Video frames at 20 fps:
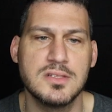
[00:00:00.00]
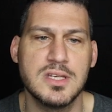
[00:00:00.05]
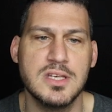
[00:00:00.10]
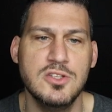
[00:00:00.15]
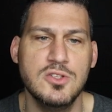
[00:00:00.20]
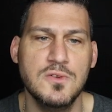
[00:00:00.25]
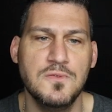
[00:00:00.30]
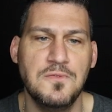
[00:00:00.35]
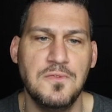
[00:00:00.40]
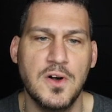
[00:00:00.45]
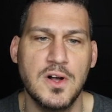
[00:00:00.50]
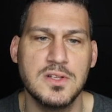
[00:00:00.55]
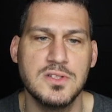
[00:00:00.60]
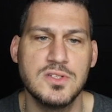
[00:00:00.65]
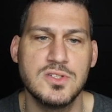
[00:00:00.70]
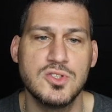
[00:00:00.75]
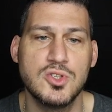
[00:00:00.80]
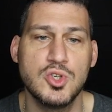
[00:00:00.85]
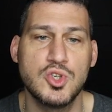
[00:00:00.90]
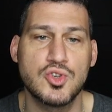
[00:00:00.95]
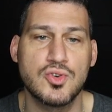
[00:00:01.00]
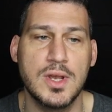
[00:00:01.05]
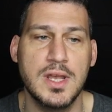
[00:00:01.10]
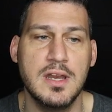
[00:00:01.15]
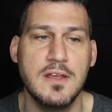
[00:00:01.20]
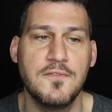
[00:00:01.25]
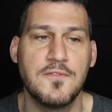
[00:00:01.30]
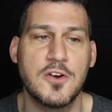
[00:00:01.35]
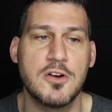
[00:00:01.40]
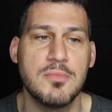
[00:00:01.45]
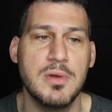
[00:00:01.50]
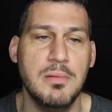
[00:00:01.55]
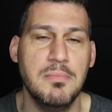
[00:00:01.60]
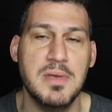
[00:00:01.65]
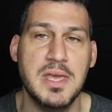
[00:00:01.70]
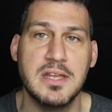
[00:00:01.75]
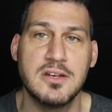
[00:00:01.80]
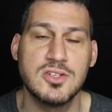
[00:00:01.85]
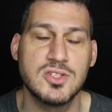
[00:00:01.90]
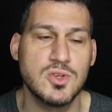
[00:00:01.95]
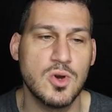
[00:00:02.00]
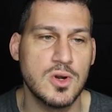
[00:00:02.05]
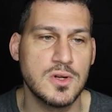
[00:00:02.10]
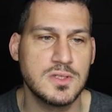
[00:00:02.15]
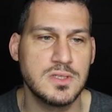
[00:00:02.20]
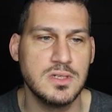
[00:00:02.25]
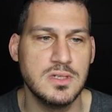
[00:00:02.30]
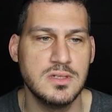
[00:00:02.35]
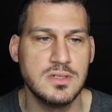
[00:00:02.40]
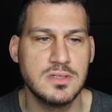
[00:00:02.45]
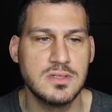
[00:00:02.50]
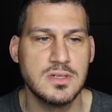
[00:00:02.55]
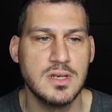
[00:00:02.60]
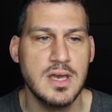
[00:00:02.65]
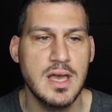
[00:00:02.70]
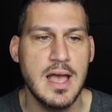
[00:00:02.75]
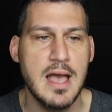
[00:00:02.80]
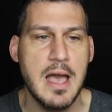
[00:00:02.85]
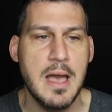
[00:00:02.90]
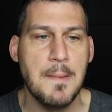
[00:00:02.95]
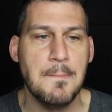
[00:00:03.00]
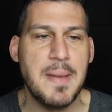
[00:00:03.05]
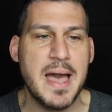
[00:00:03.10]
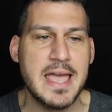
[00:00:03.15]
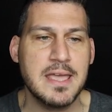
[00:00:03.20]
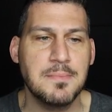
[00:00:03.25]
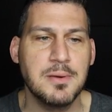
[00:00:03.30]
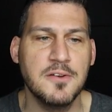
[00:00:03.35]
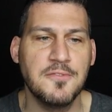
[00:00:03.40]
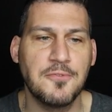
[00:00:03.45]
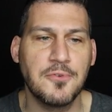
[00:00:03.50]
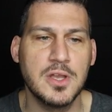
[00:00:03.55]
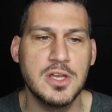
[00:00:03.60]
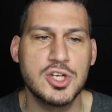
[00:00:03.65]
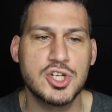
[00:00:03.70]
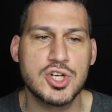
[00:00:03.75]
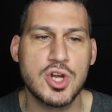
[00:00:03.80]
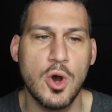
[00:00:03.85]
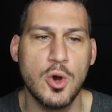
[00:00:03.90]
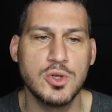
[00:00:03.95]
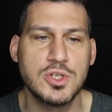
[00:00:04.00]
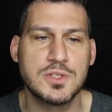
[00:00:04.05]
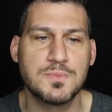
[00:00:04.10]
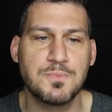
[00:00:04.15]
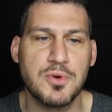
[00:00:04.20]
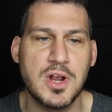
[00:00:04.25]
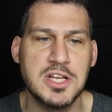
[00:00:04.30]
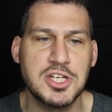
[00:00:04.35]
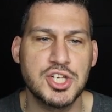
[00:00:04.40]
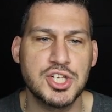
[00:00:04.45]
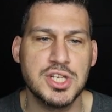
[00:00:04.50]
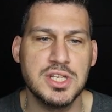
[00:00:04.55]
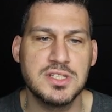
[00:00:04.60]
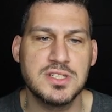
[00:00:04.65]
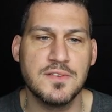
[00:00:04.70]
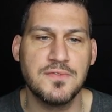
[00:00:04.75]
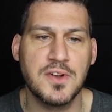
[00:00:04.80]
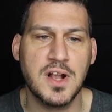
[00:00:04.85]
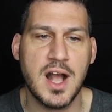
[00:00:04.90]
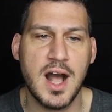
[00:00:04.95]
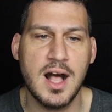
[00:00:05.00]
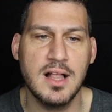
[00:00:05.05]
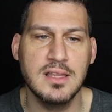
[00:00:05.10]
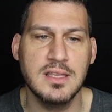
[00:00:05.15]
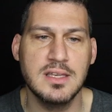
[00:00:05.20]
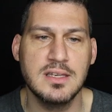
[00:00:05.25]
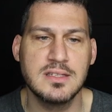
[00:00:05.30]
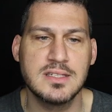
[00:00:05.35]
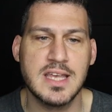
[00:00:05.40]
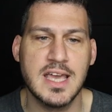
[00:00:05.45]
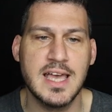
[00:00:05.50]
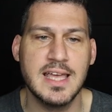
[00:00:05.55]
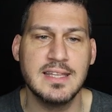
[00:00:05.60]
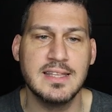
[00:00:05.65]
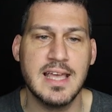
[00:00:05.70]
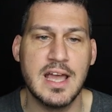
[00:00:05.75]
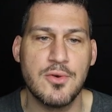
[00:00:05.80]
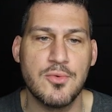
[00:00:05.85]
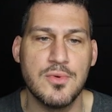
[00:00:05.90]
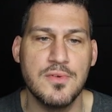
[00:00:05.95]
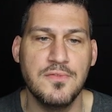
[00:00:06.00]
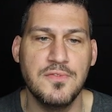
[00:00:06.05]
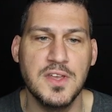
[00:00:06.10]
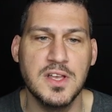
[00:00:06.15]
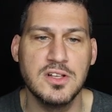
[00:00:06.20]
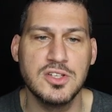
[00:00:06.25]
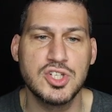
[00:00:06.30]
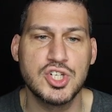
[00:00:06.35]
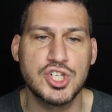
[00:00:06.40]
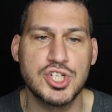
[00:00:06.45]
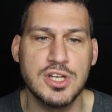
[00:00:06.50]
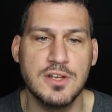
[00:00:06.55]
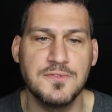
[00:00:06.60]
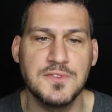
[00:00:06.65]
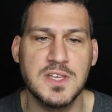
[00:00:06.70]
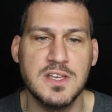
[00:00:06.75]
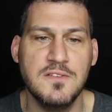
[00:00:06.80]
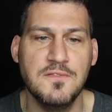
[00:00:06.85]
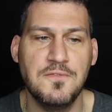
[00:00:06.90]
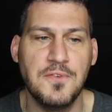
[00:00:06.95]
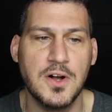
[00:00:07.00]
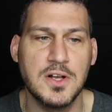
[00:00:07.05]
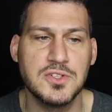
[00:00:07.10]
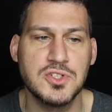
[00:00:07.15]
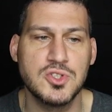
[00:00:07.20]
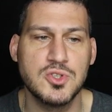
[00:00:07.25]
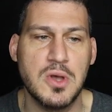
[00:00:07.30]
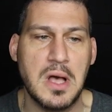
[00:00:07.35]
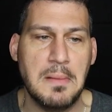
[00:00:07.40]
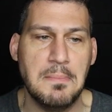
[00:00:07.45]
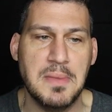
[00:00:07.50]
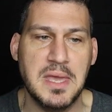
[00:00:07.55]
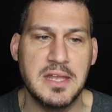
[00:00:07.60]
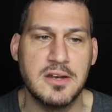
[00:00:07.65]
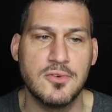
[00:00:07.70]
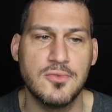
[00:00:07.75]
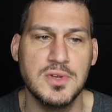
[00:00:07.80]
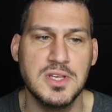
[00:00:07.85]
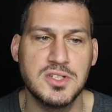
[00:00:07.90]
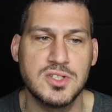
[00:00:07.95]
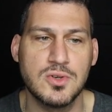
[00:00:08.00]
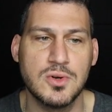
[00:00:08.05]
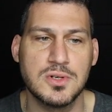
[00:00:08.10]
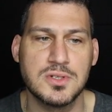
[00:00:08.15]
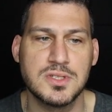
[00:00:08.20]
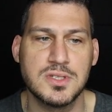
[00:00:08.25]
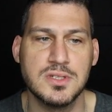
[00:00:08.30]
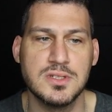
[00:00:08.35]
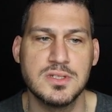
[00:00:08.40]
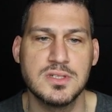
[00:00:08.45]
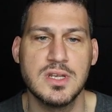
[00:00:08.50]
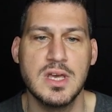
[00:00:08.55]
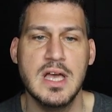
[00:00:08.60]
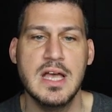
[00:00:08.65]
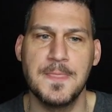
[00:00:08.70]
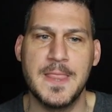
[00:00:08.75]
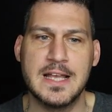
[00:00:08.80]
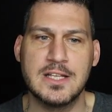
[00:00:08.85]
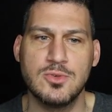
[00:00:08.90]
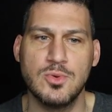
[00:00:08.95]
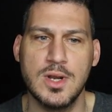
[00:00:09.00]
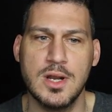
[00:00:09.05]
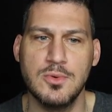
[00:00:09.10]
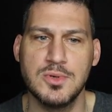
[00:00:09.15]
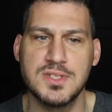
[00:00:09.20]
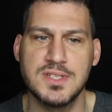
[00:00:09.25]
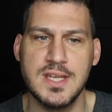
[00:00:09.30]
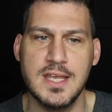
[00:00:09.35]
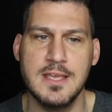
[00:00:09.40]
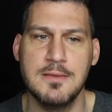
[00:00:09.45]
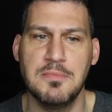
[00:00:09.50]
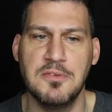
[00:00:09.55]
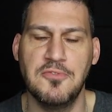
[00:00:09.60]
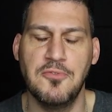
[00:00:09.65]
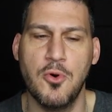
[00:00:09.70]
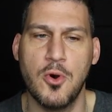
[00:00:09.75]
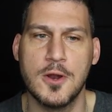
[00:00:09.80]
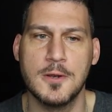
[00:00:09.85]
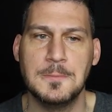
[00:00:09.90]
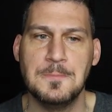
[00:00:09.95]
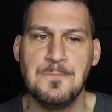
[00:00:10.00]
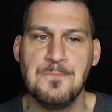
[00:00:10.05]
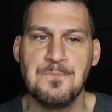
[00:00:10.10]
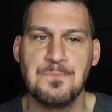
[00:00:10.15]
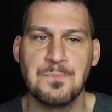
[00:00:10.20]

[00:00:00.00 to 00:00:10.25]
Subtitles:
into funds to trading firm Alameda sources. Bankman-Fried showed spreadsheets of colleagues and that revealed shift in funds to Alameda resources. That's what I was saying before,